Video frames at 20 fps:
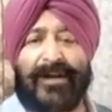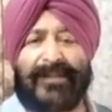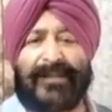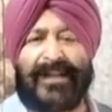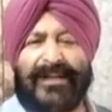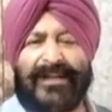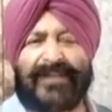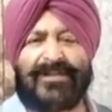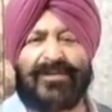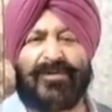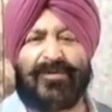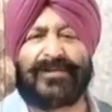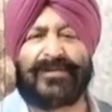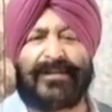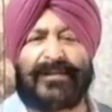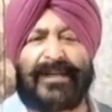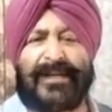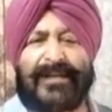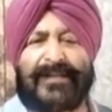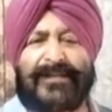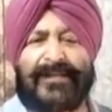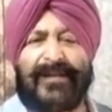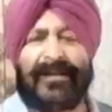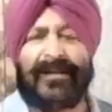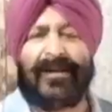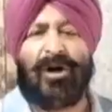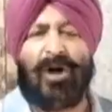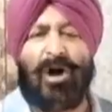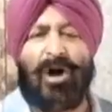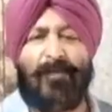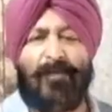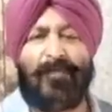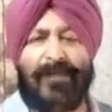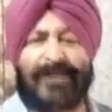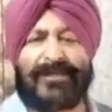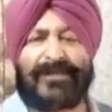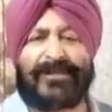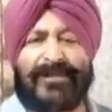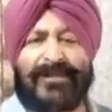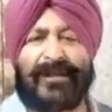That shows uh, that how
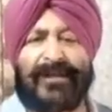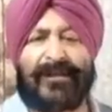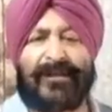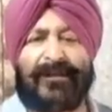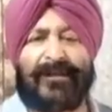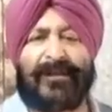much uh,